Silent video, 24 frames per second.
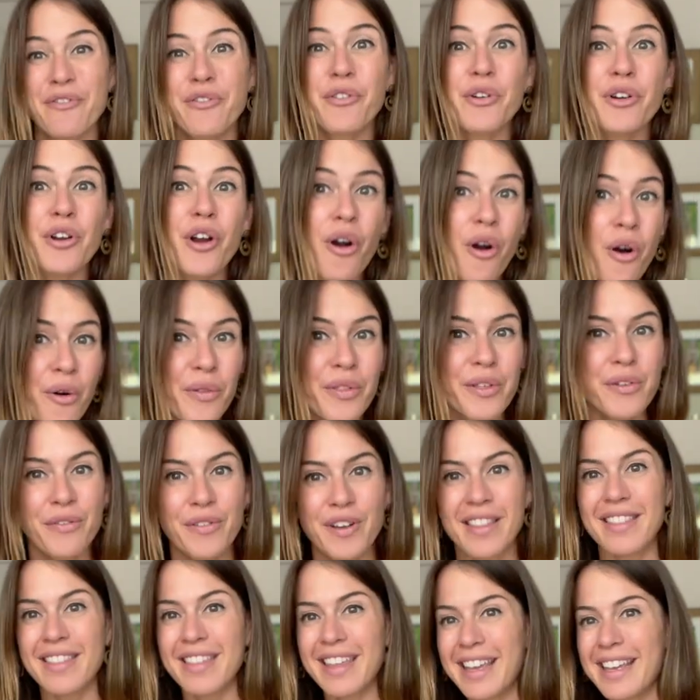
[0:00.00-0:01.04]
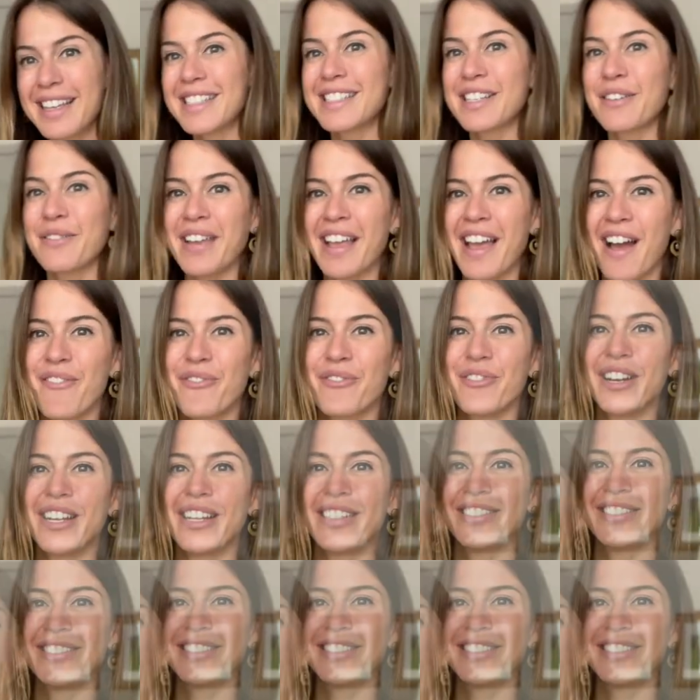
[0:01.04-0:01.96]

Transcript: for all the fun things that we have for you.